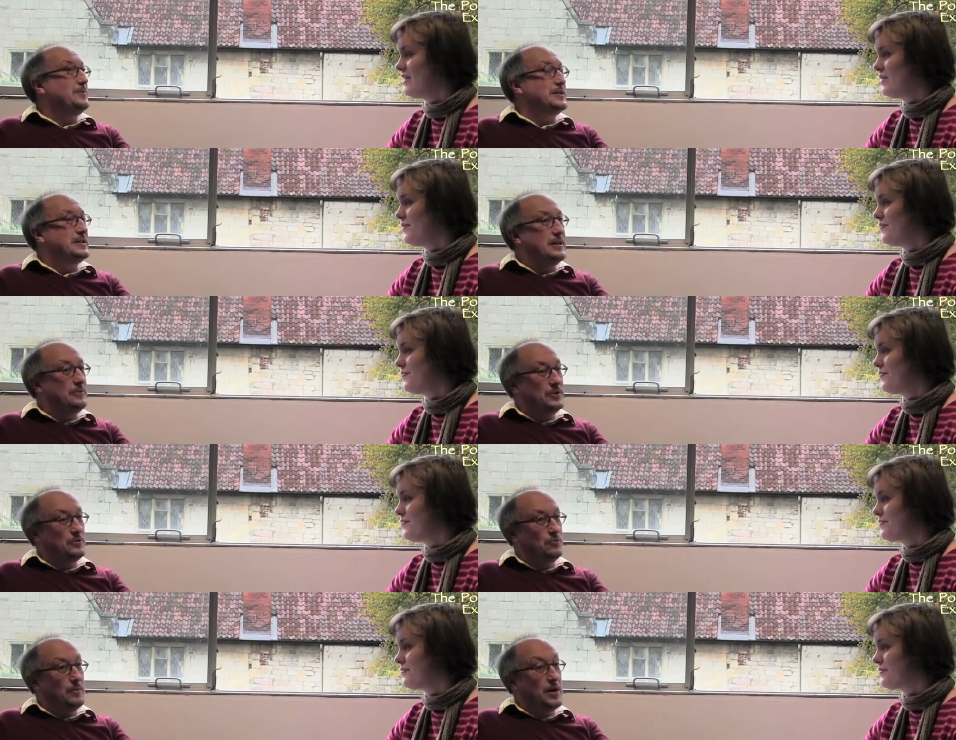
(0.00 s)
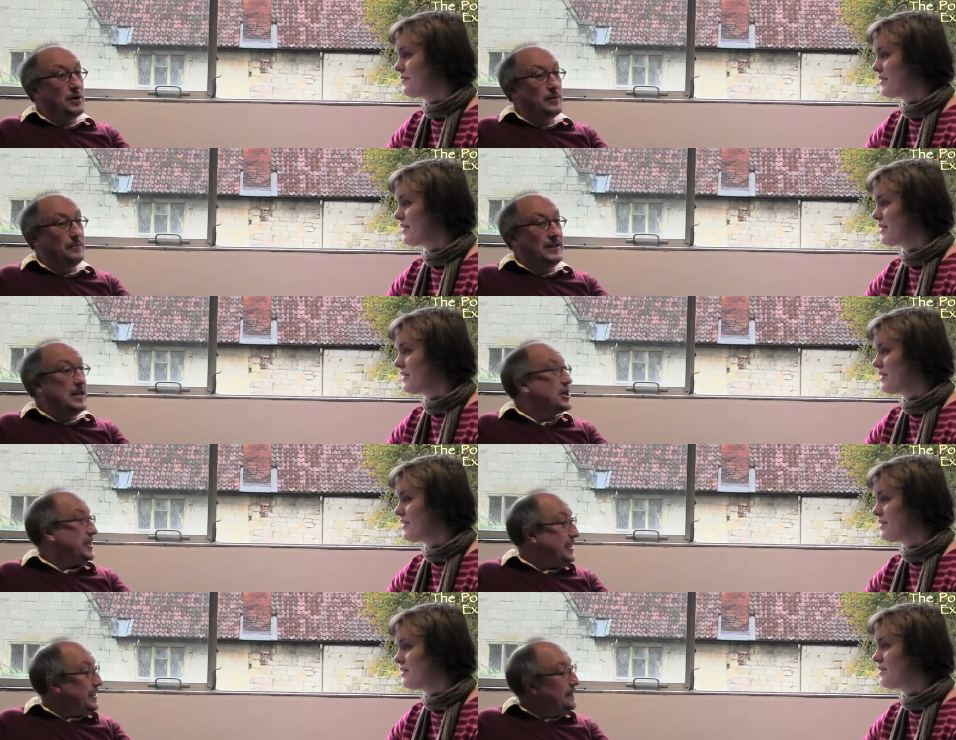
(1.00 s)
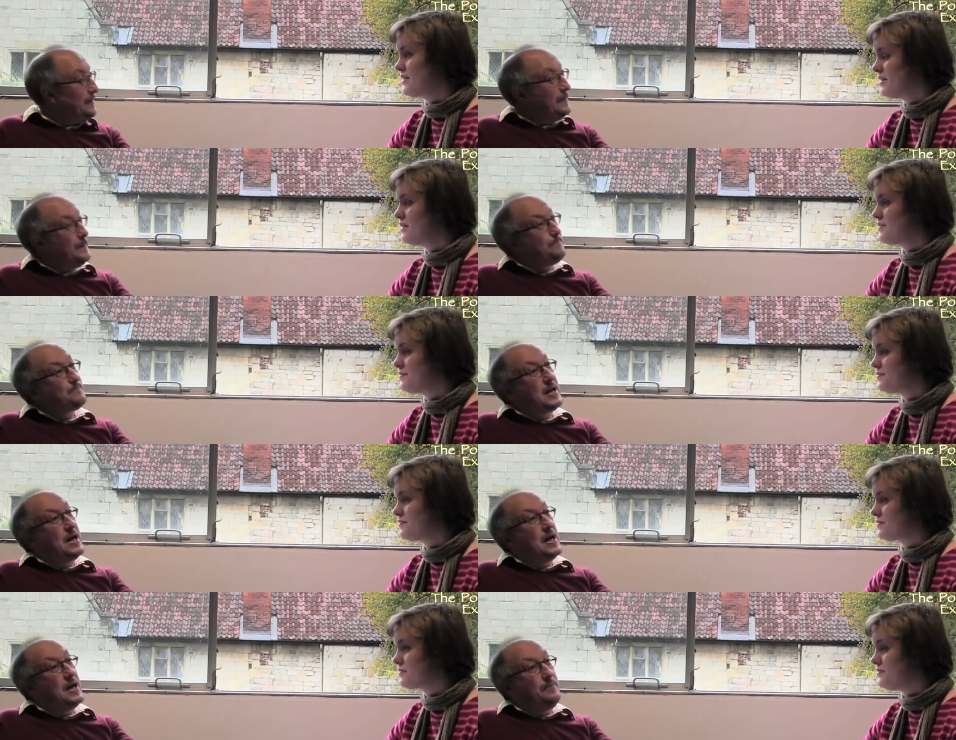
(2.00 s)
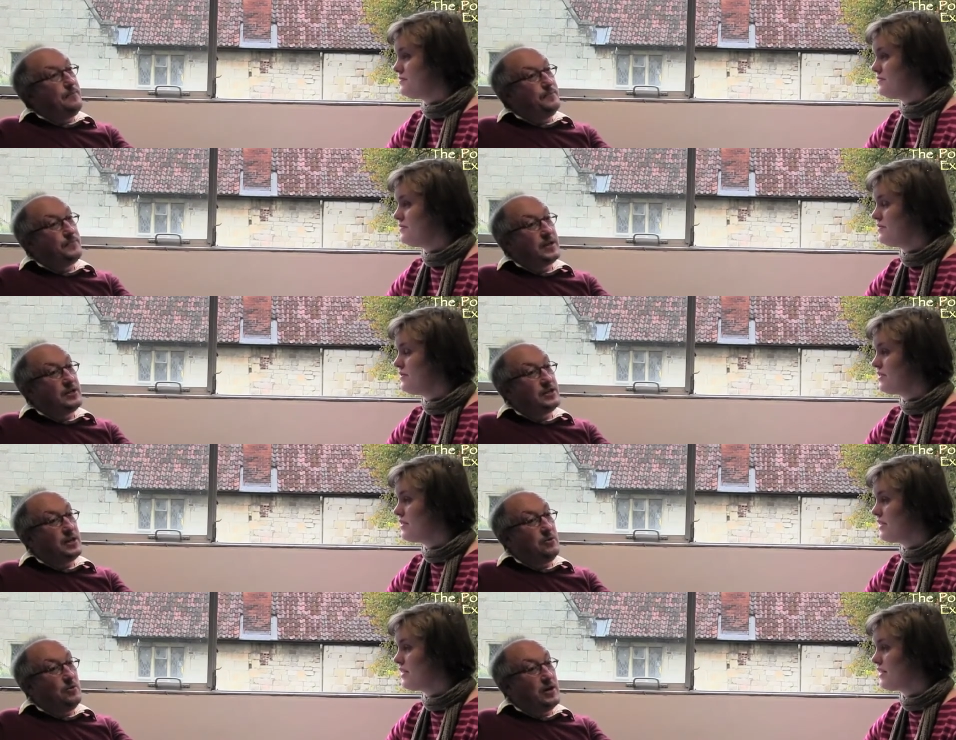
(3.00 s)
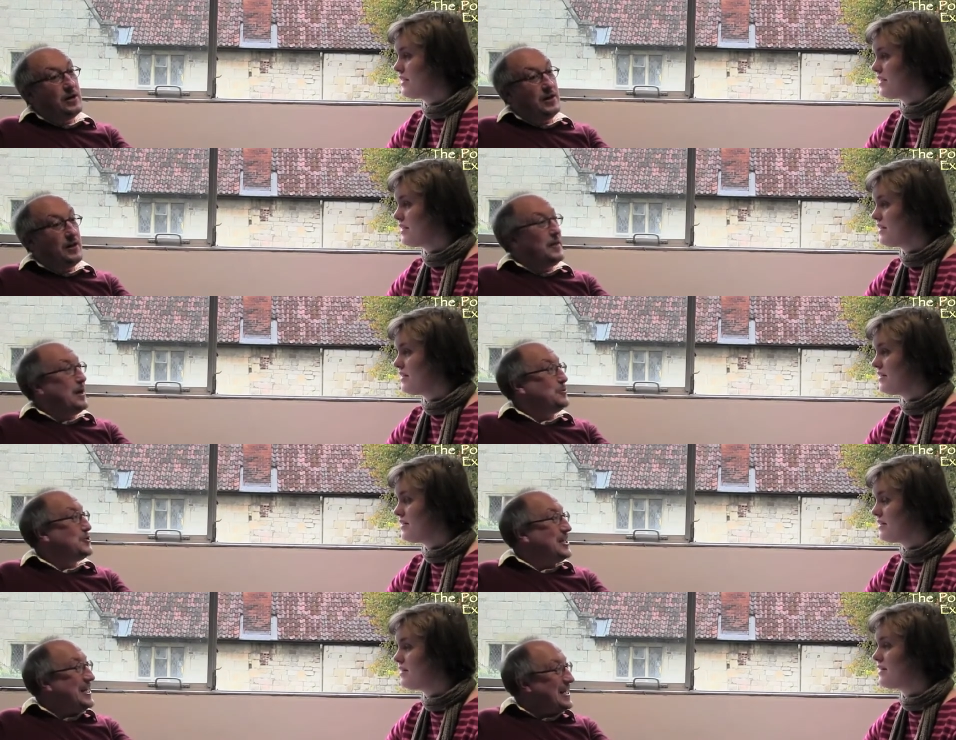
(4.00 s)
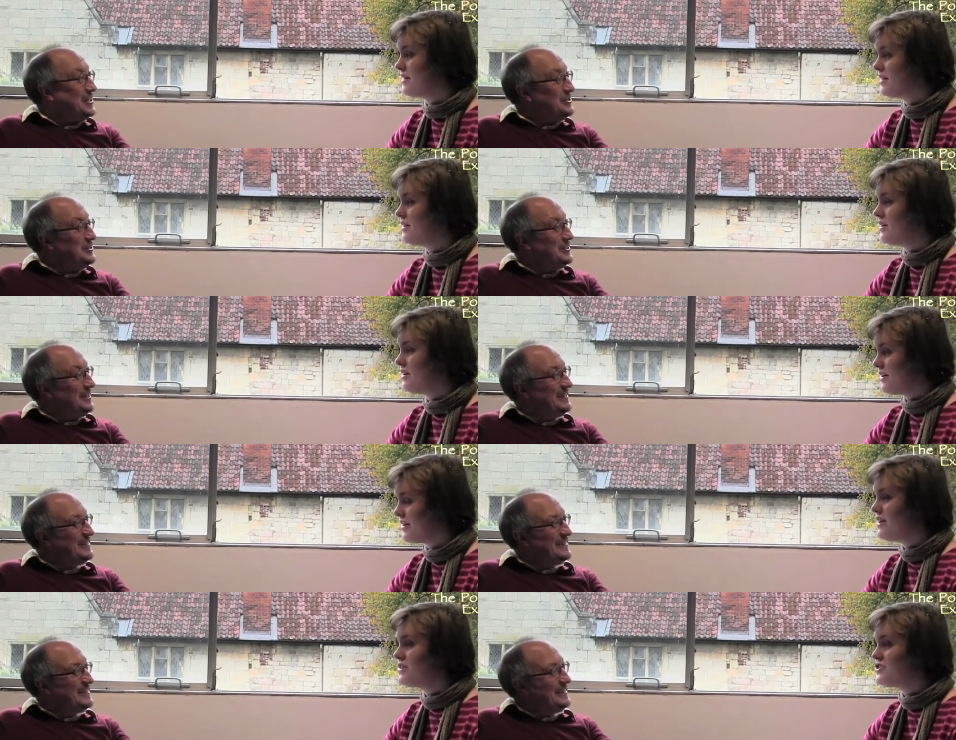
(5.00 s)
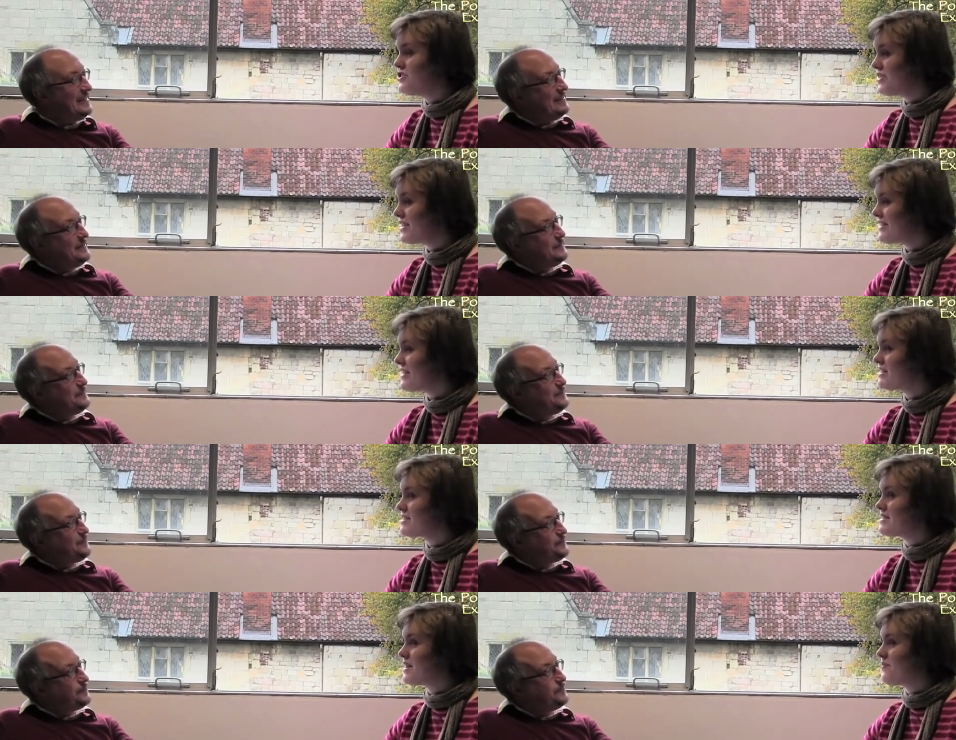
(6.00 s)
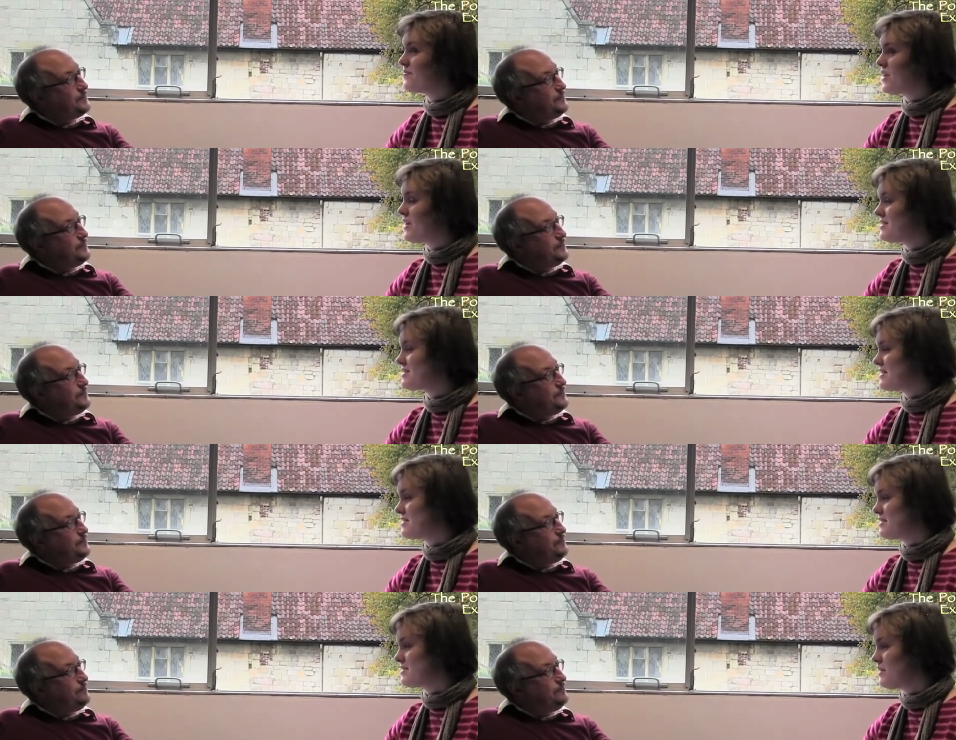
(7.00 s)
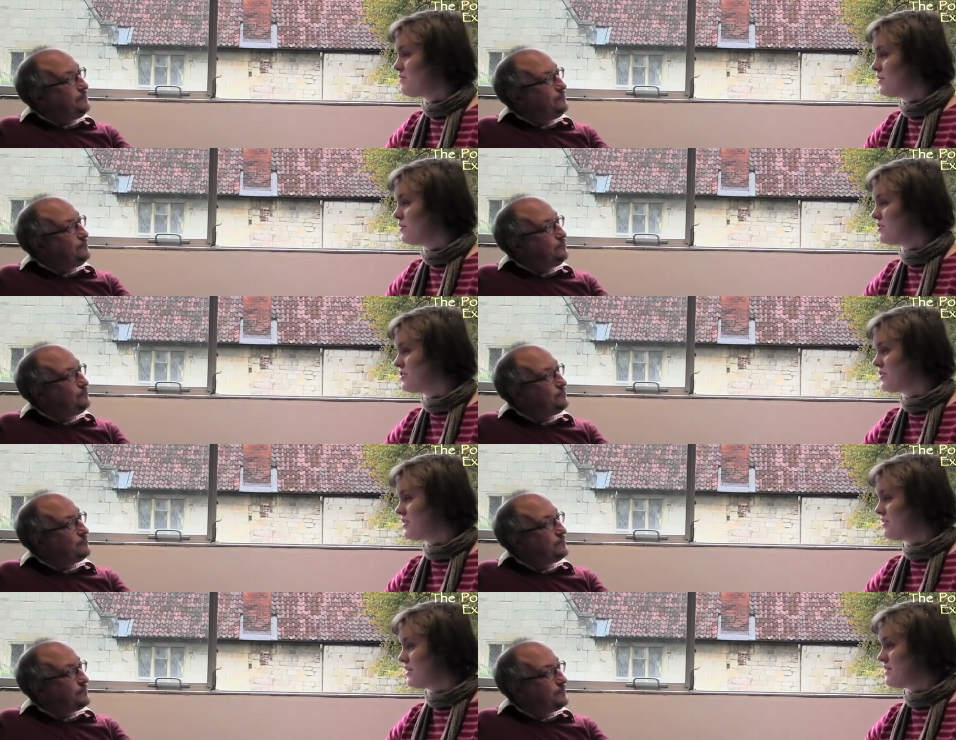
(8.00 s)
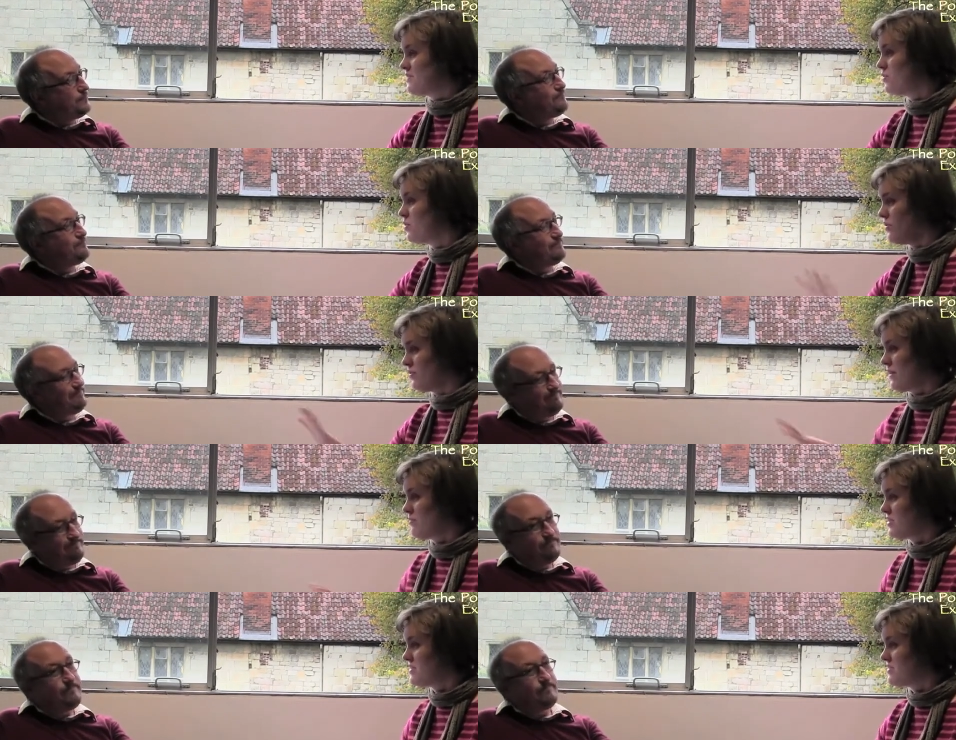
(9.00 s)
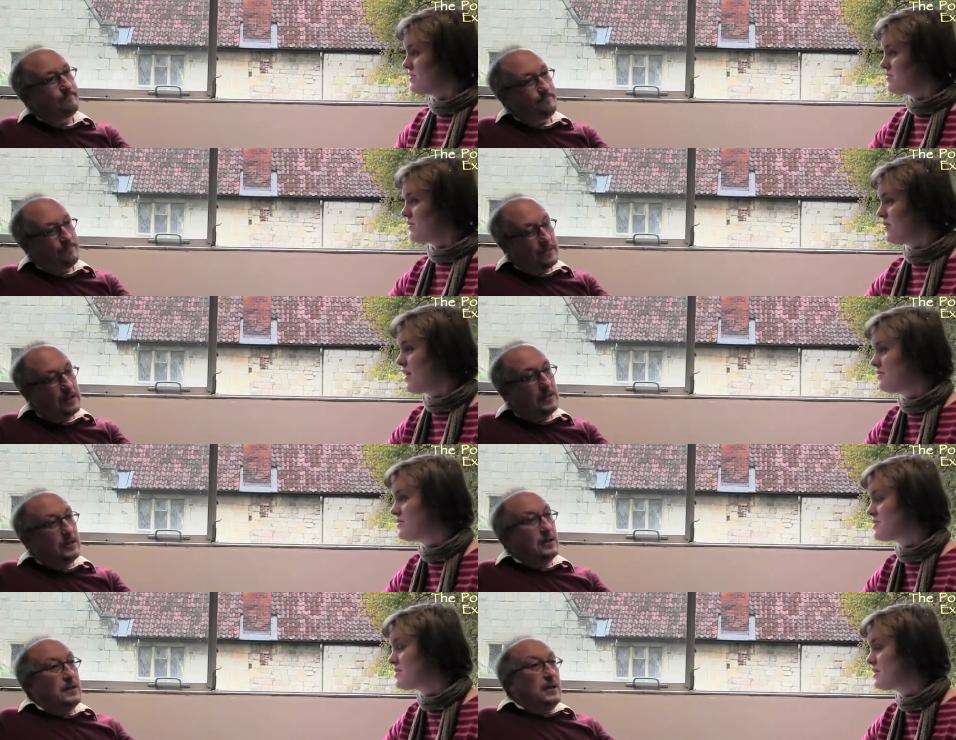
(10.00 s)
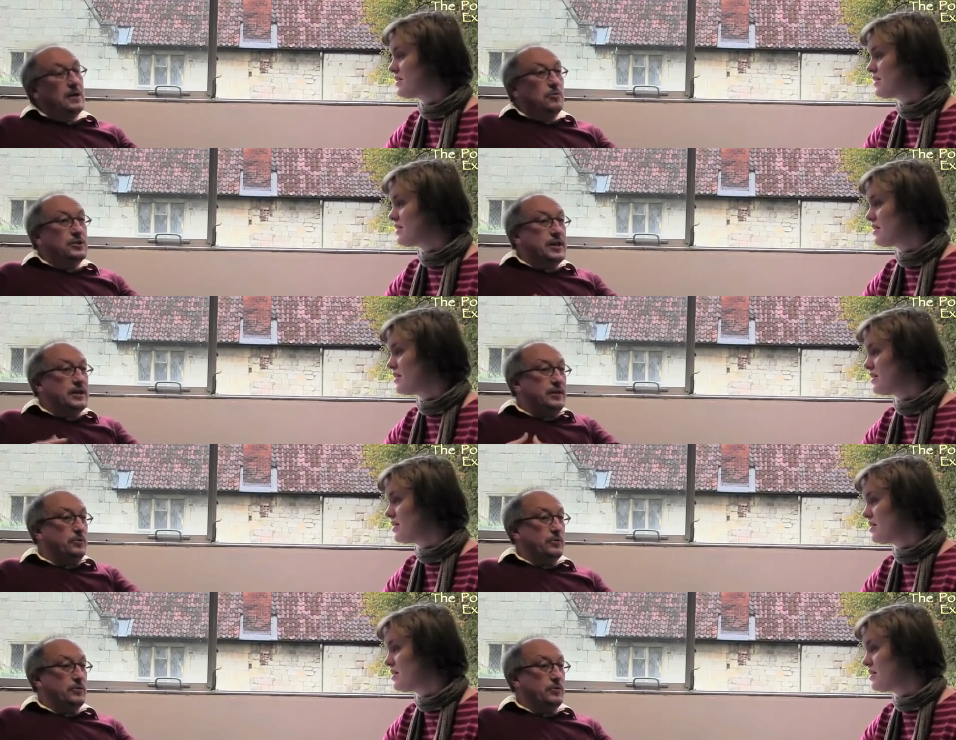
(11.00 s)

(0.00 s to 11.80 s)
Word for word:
Speaker 1: was, it was remarkably lucky. Um, so uh, that was that. Yeah.
Speaker 2: Do you think that it's um, an isolated example, or do you think that there's more around Britain to be found?
Speaker 1: Well, certainly